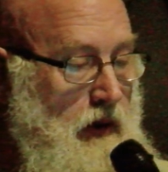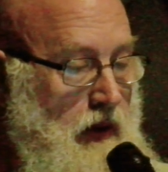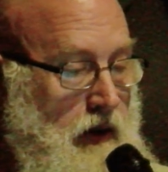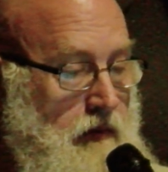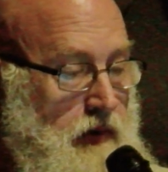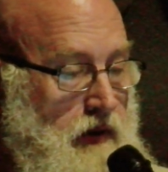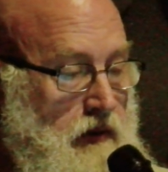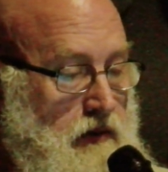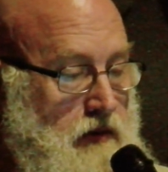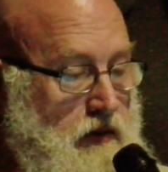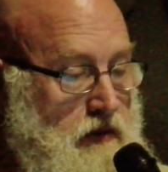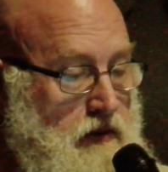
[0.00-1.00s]
Amy
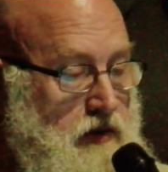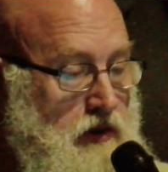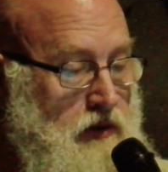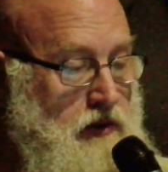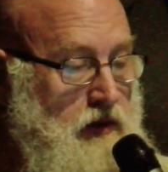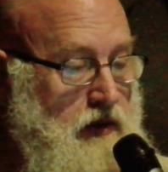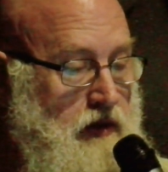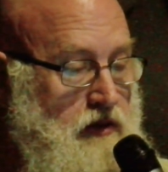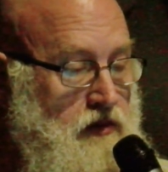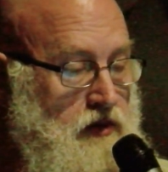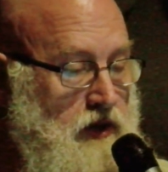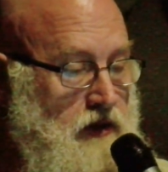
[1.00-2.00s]
says, is an
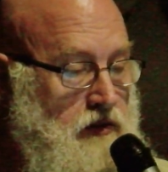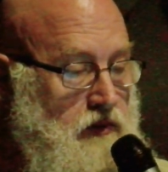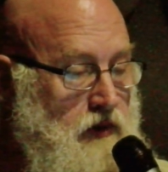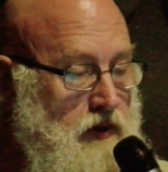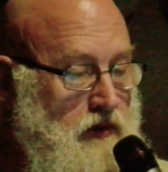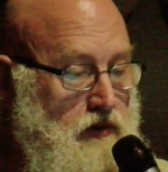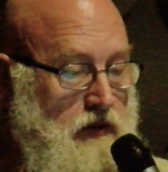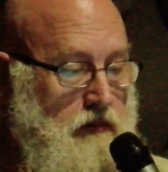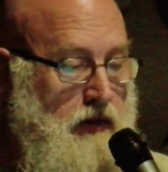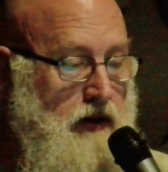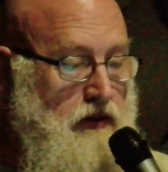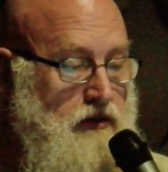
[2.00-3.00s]
intercessor one who
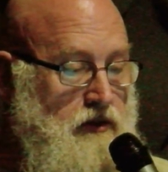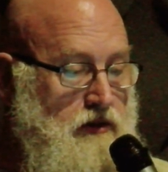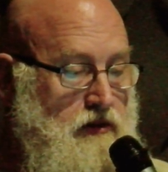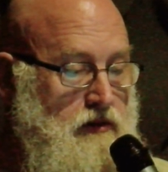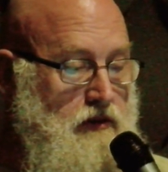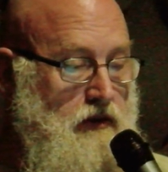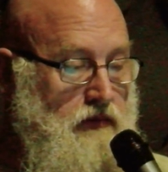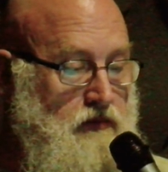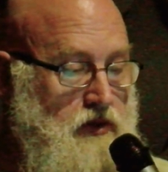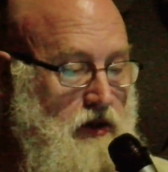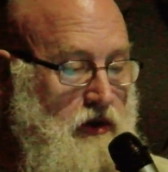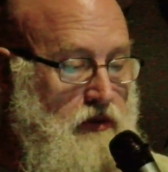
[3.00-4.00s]
admonishes? If
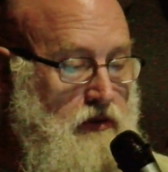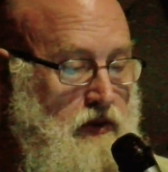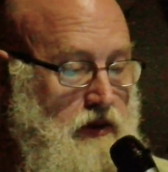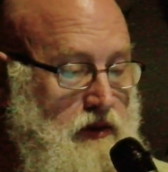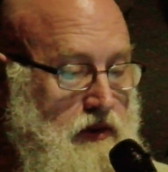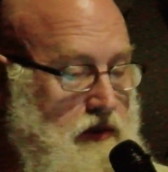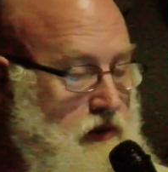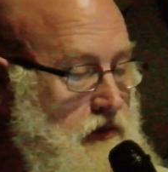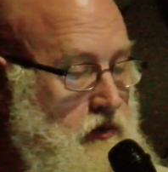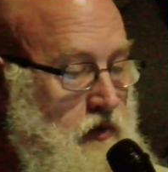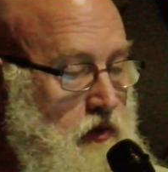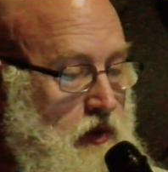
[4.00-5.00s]
so, does
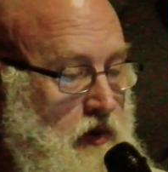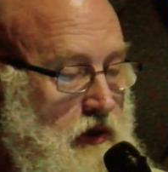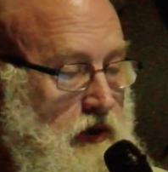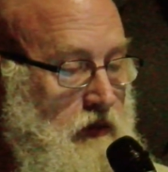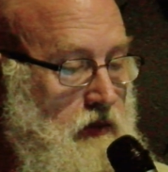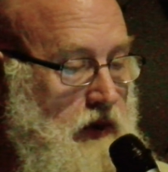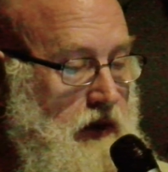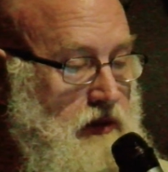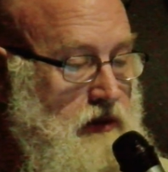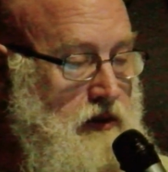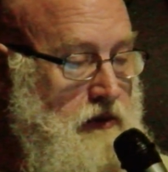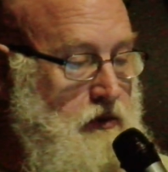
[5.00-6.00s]
this work in
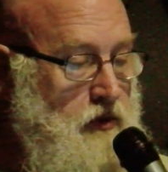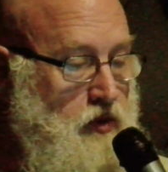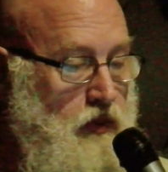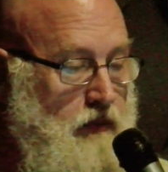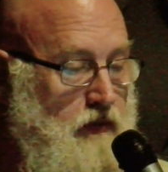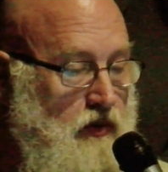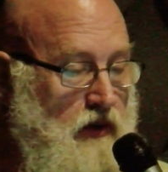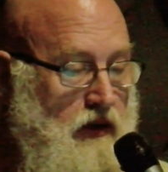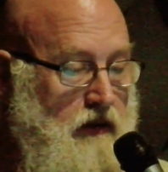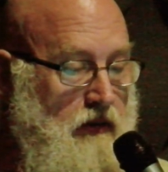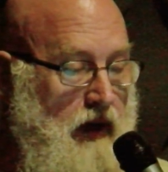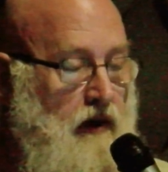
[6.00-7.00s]
relationships between
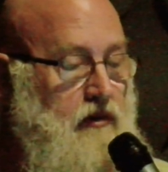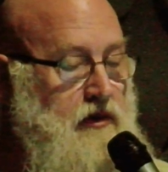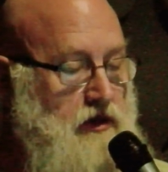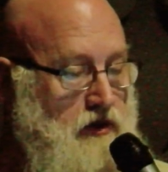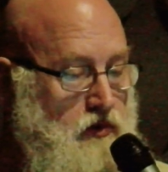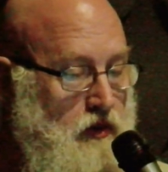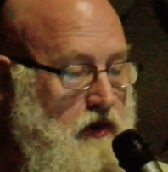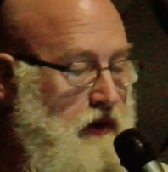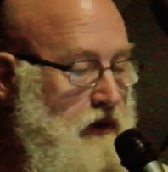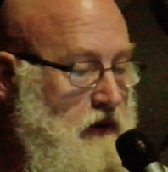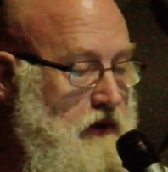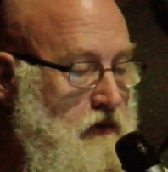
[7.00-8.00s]
how does this work
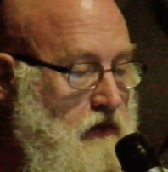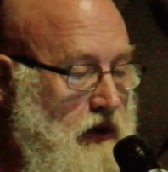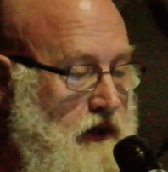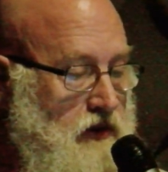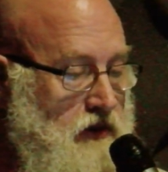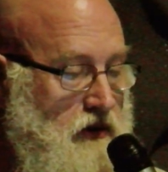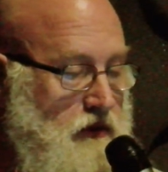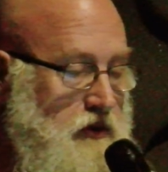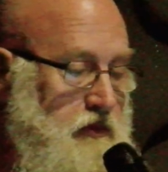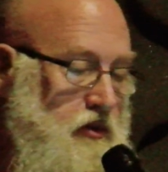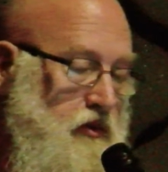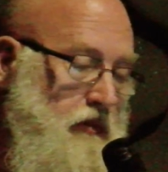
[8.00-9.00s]
in relationships
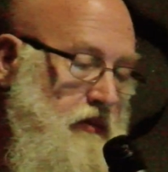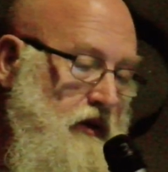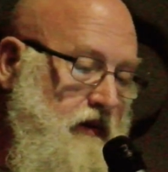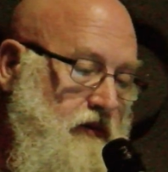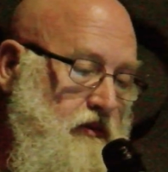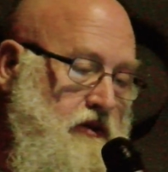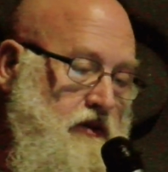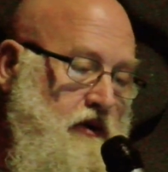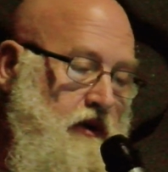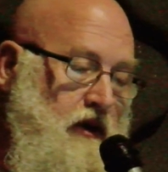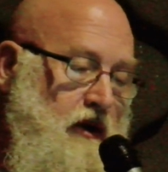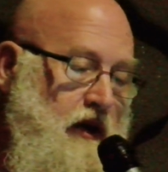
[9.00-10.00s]
between believers?
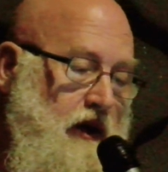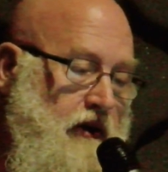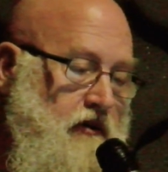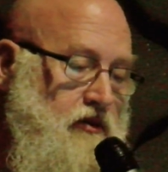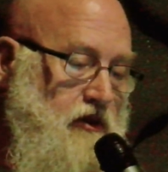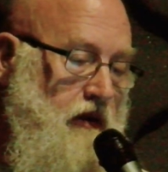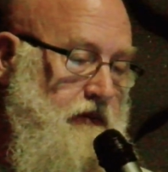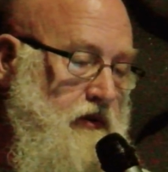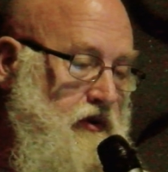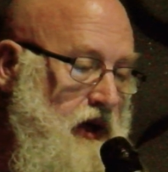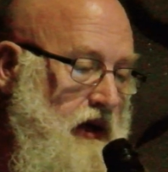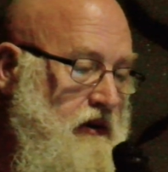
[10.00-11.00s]
Iron
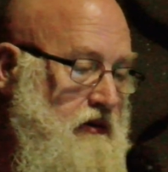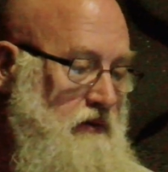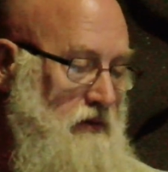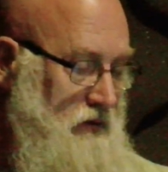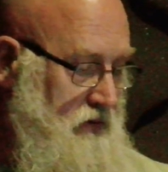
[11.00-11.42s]
sharpens iron.